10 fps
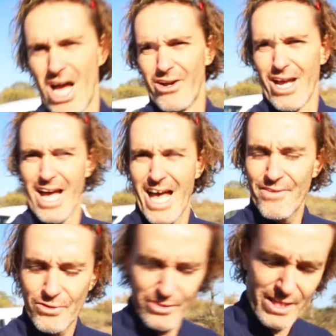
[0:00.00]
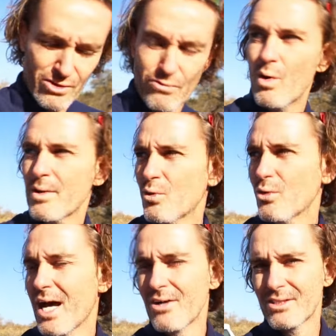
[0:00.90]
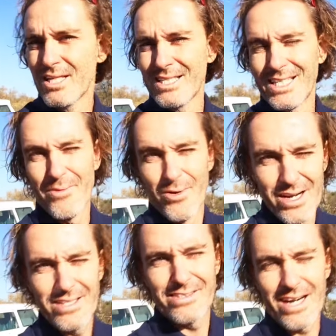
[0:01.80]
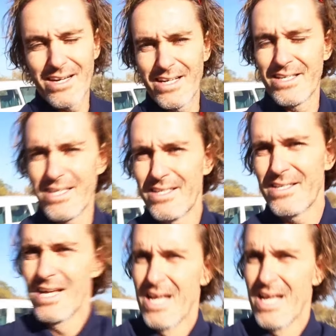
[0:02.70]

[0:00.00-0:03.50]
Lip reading: Okay, I have to think of one more downside, and I'm really struggling here.